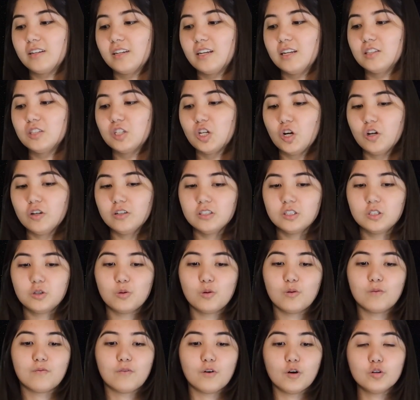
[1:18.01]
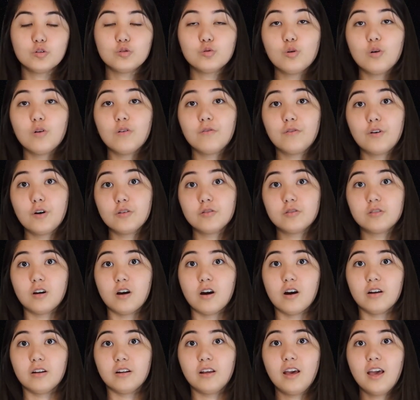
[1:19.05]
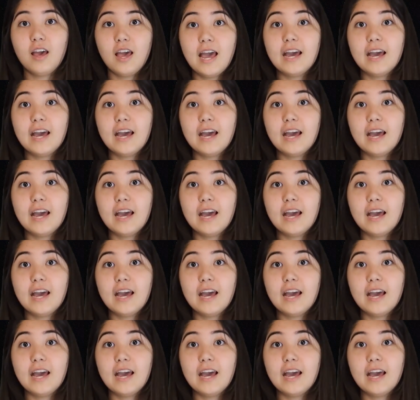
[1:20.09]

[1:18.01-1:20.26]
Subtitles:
can turn into a virtual photon